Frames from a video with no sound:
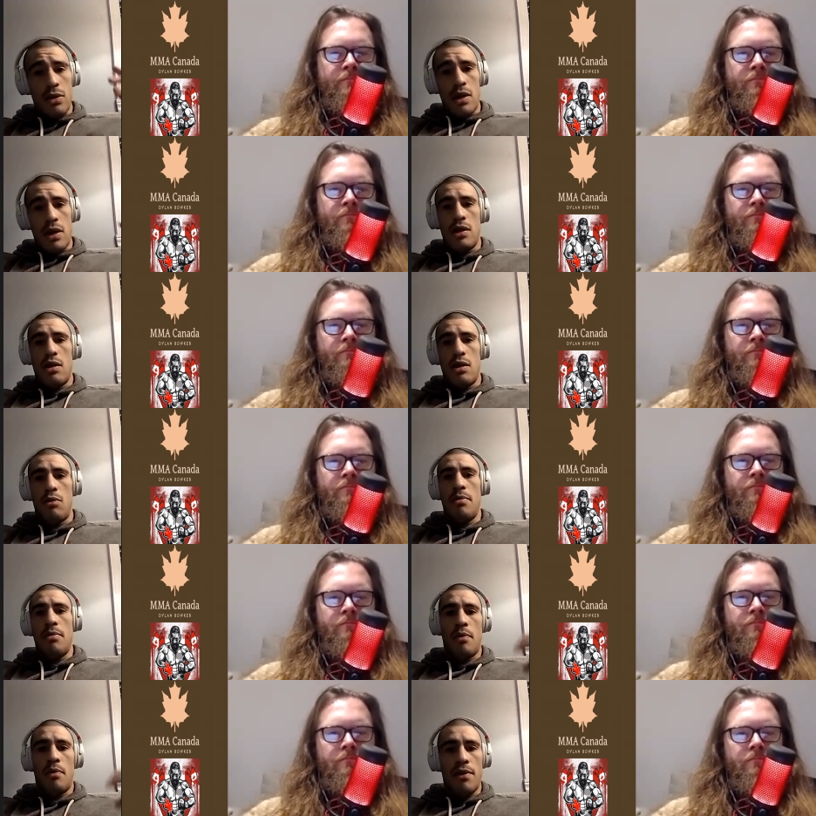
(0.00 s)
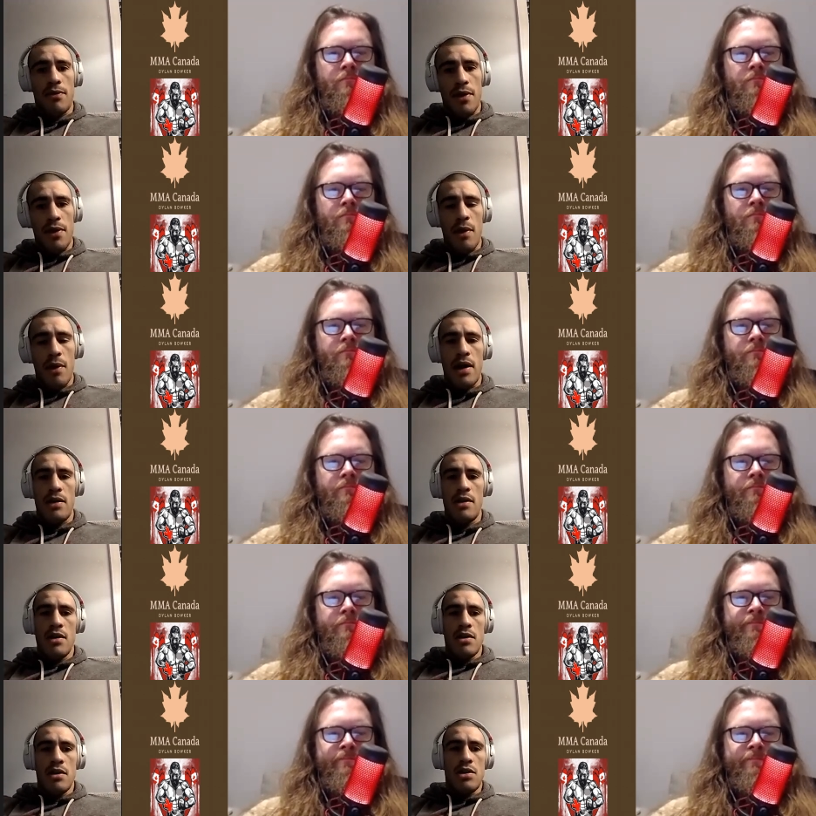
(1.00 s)
Speaker 1: do it." And, you know, we've been waiting for a
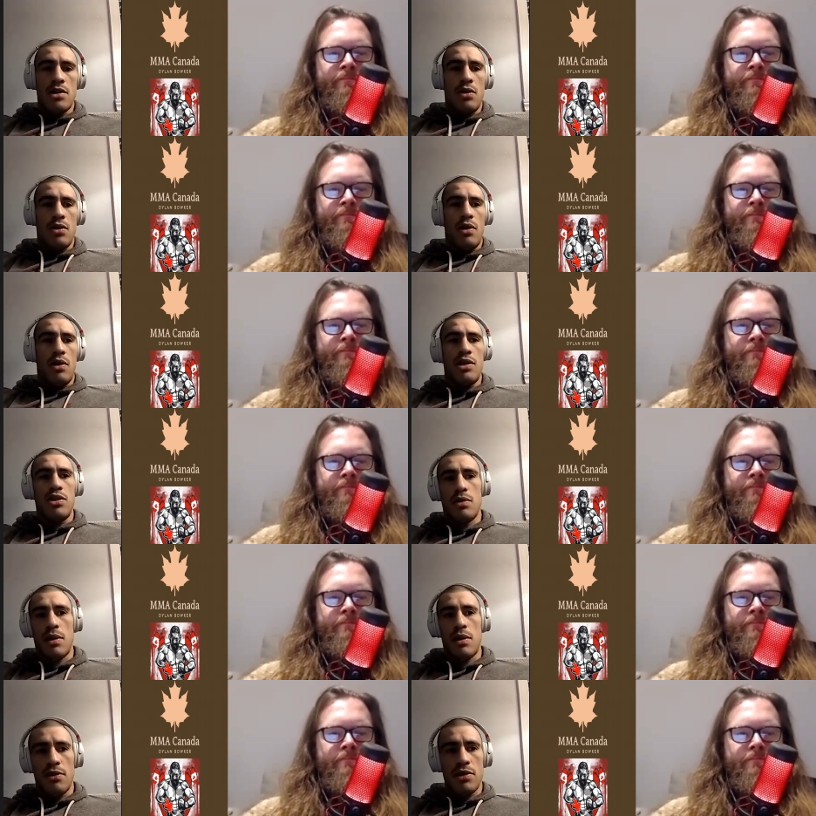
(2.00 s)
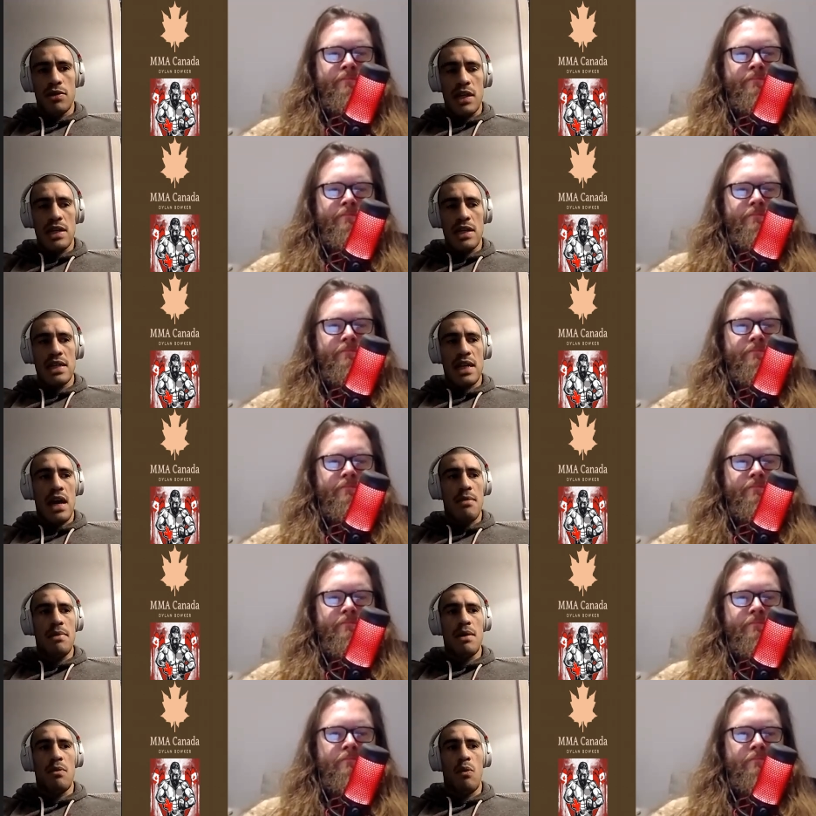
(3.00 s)
while. So it's just one of those things that
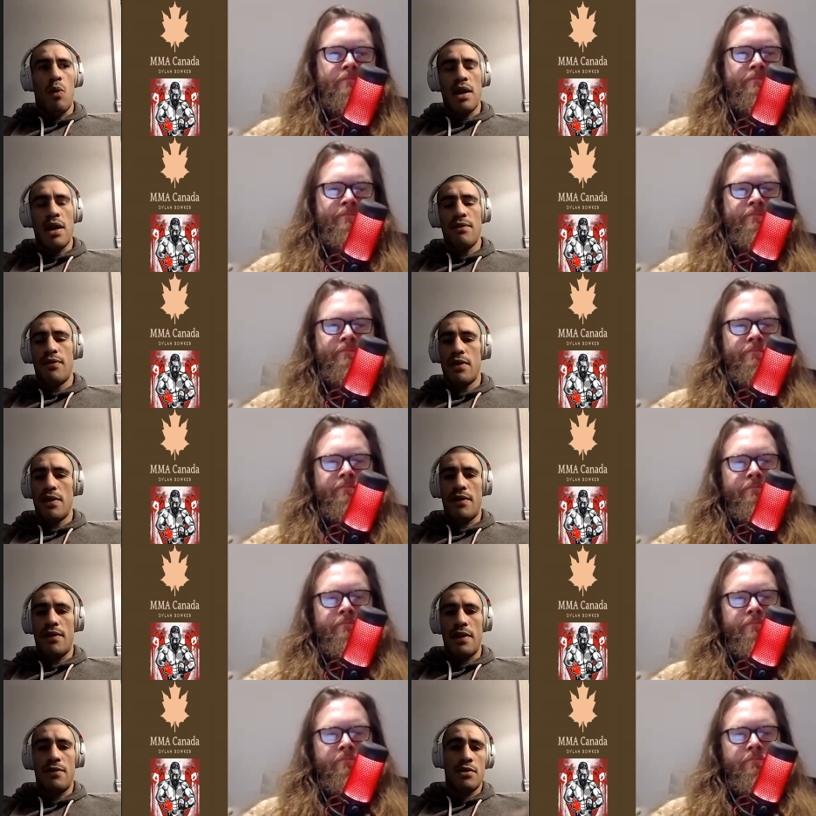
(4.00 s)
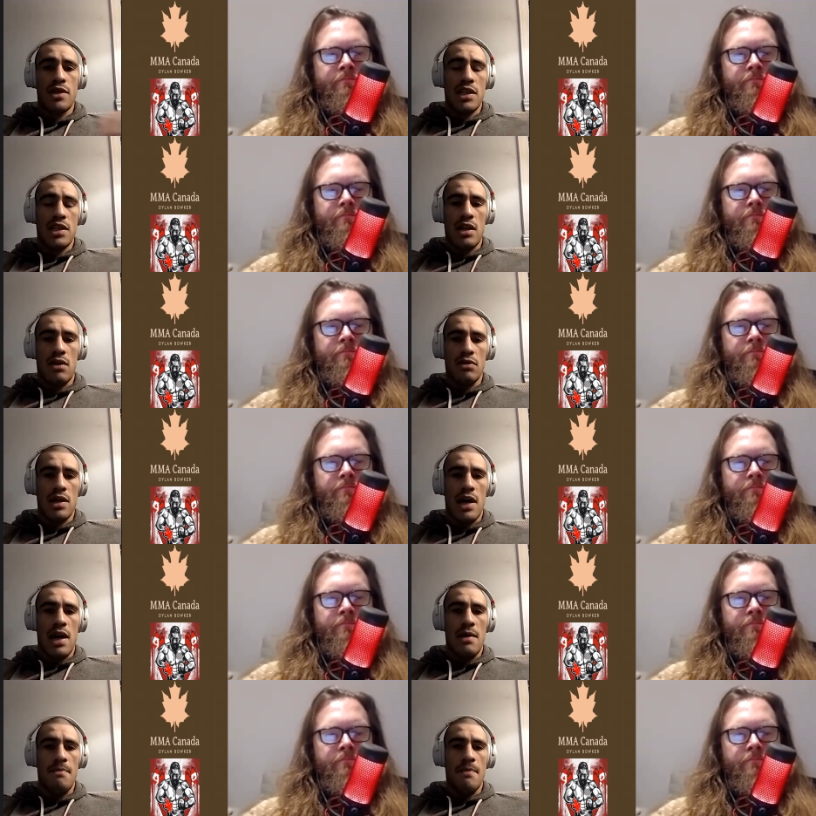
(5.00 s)
I've been waiting for a fight for such a long
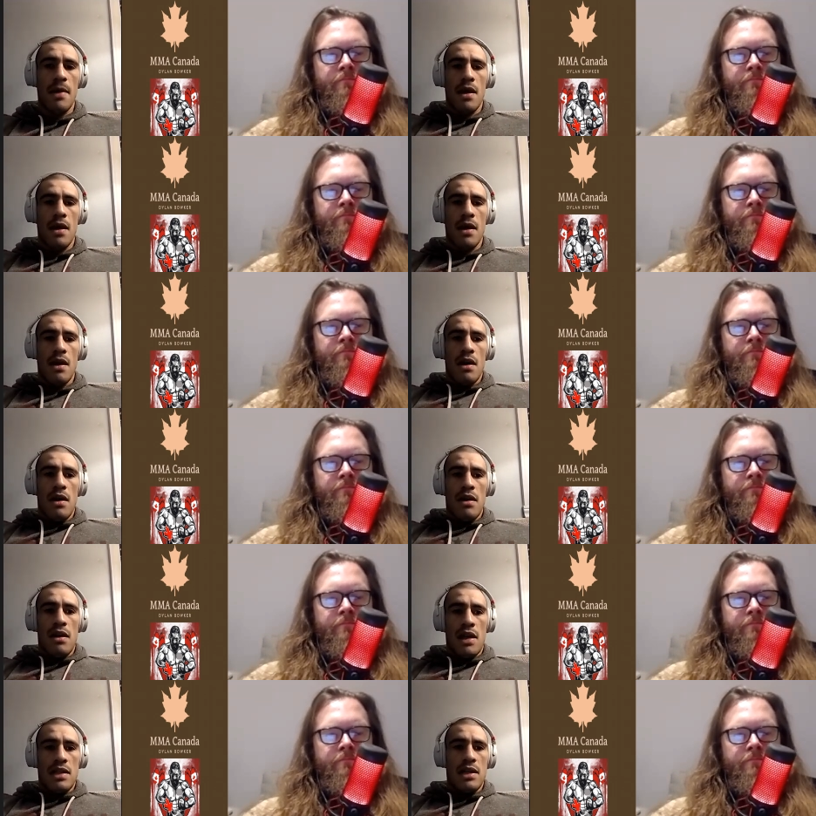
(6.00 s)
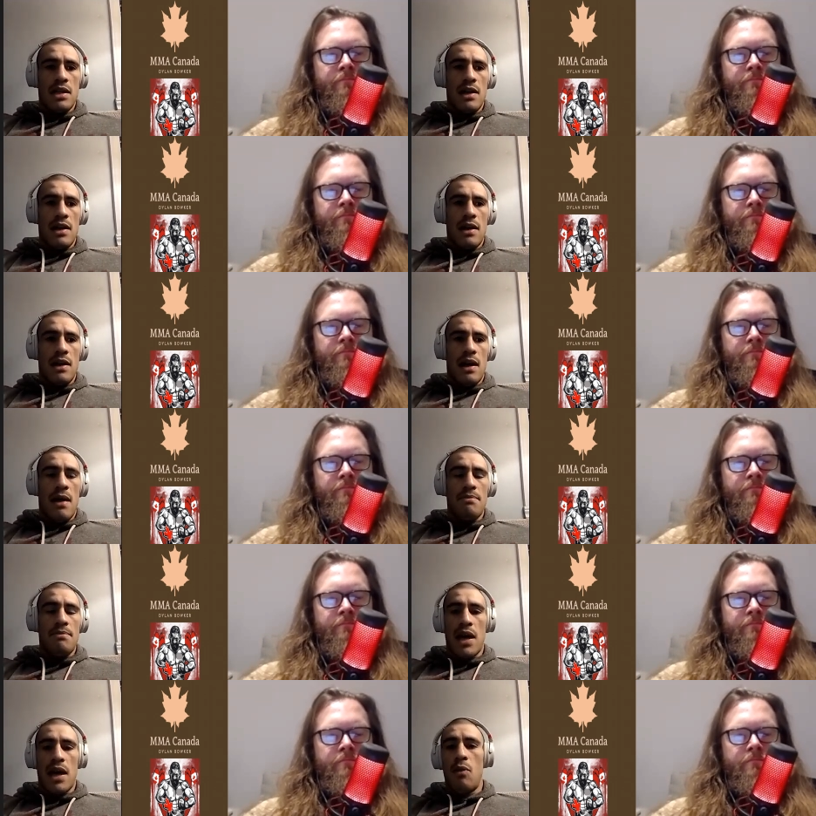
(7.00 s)
time that uh,
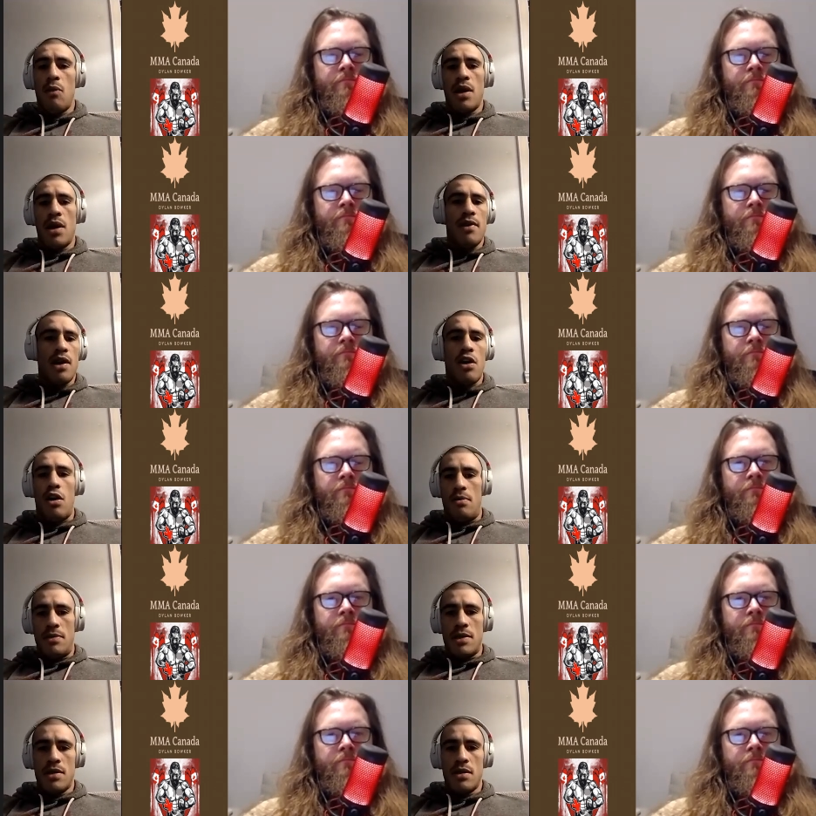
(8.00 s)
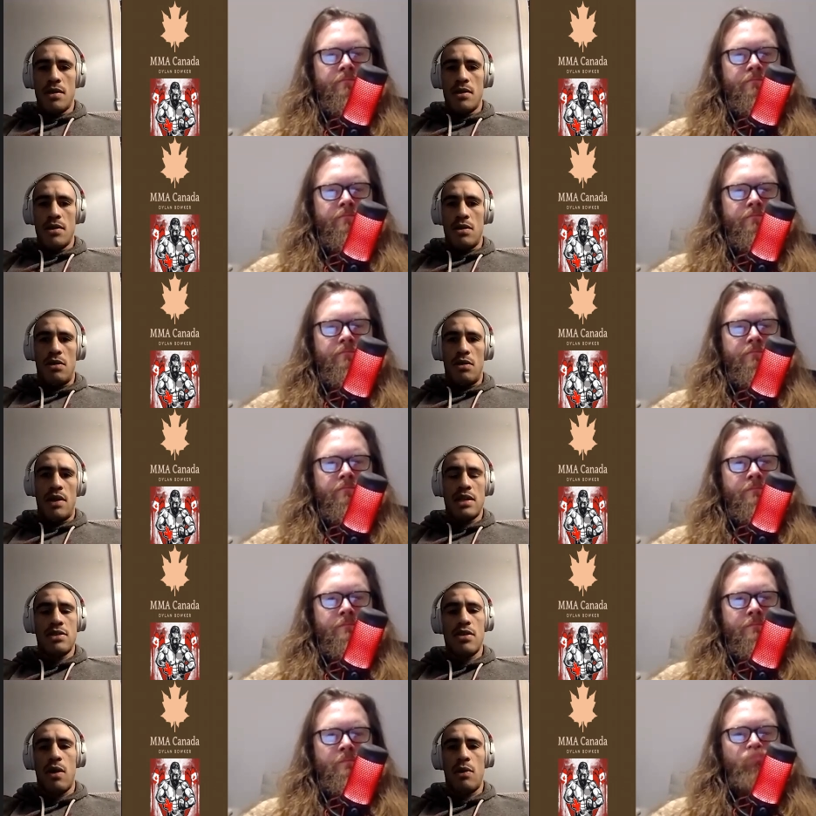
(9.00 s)
I'm taking whatever it comes. So
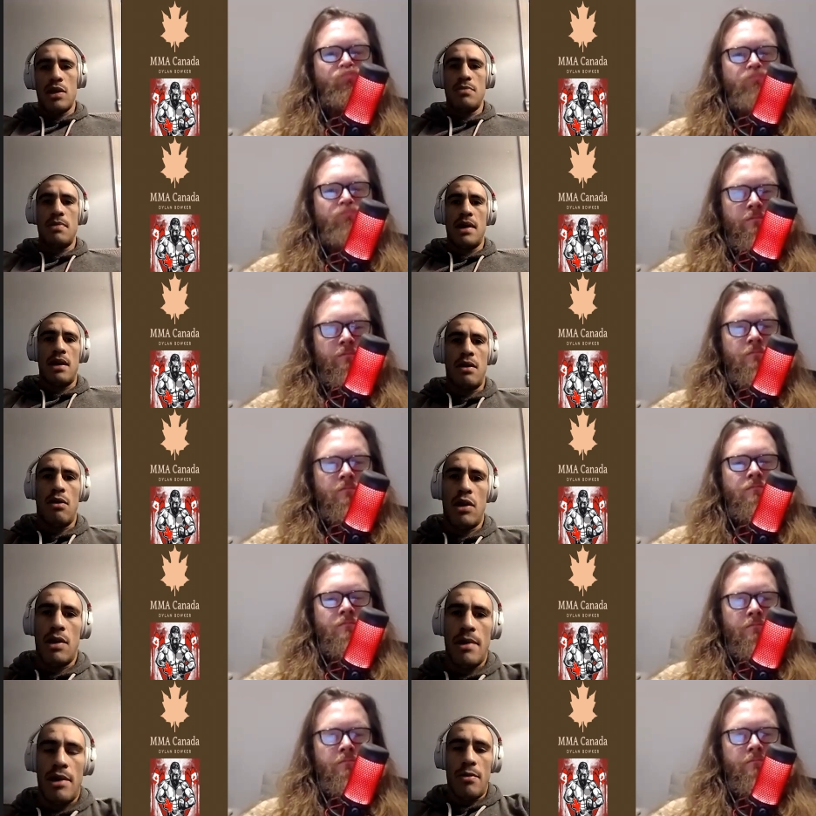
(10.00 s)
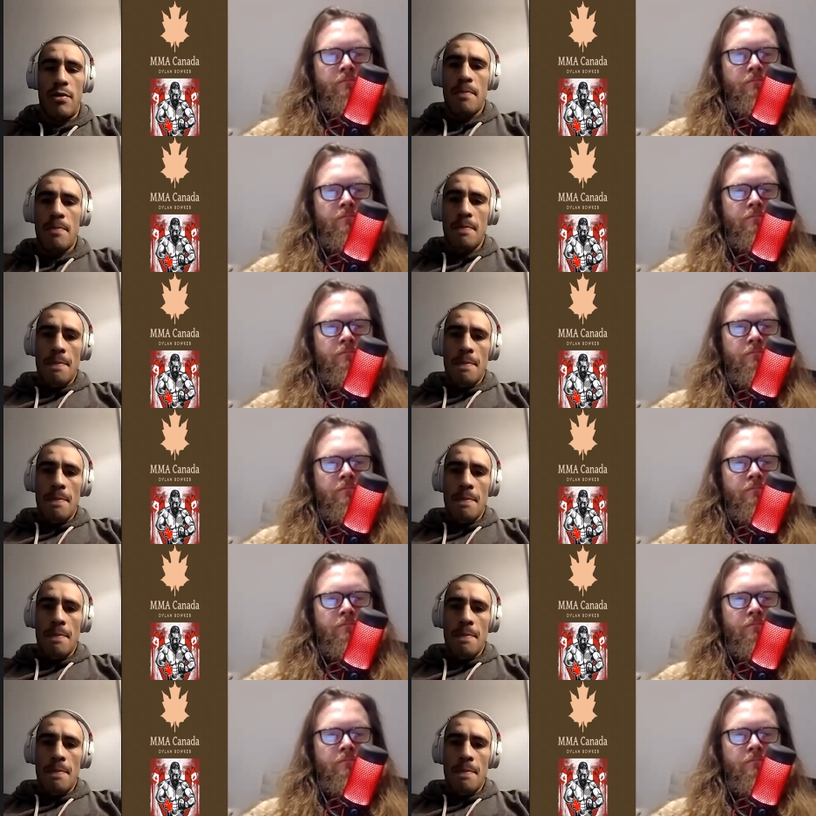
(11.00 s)
that's really what it's been all about.